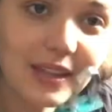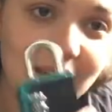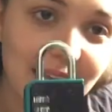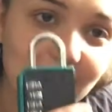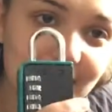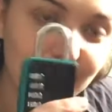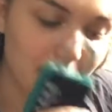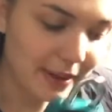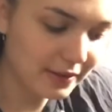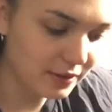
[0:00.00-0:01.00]
get yourself a
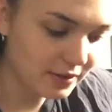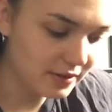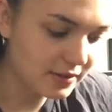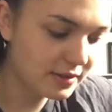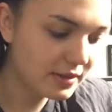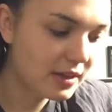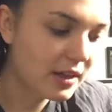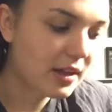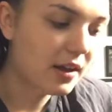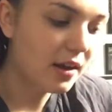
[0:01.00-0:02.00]
padlock because
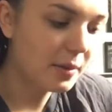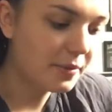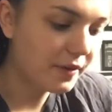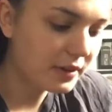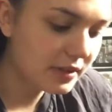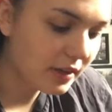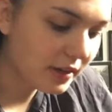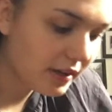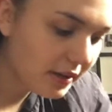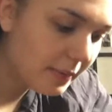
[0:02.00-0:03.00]
I prefer
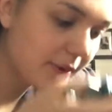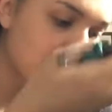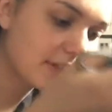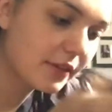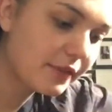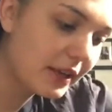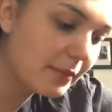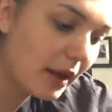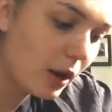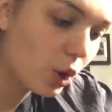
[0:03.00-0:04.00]
to put stuff in
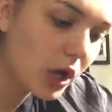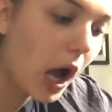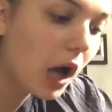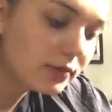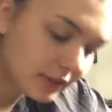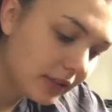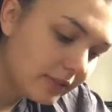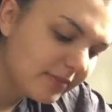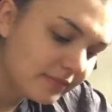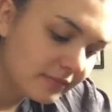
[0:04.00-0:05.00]
my locker
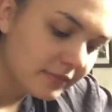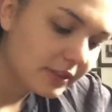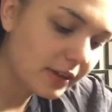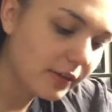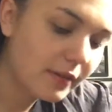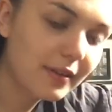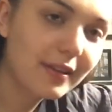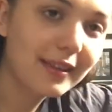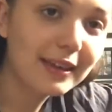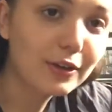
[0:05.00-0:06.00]
so
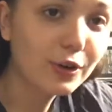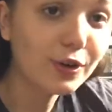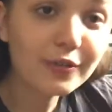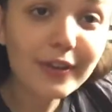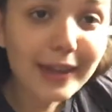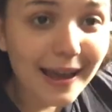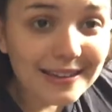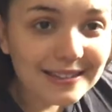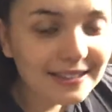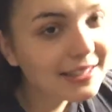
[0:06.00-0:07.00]
thank god for
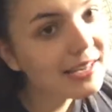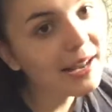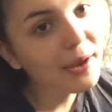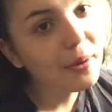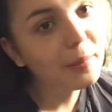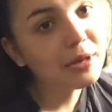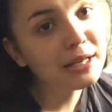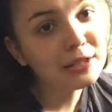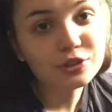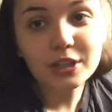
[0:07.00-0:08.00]
that and now I'm
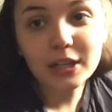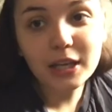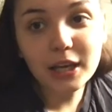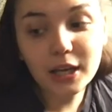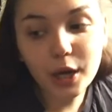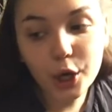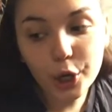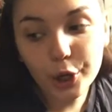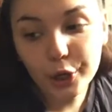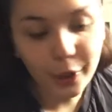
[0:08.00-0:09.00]
literally
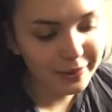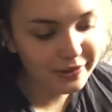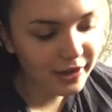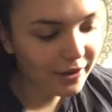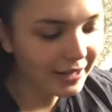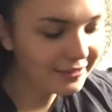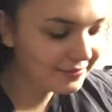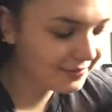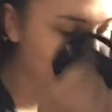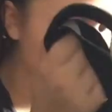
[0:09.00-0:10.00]
coming to go now
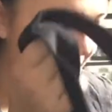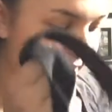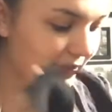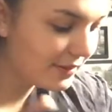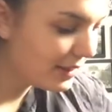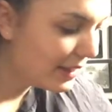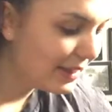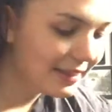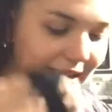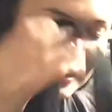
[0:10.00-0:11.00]
so
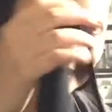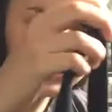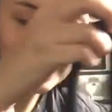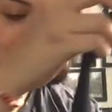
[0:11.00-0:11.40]
go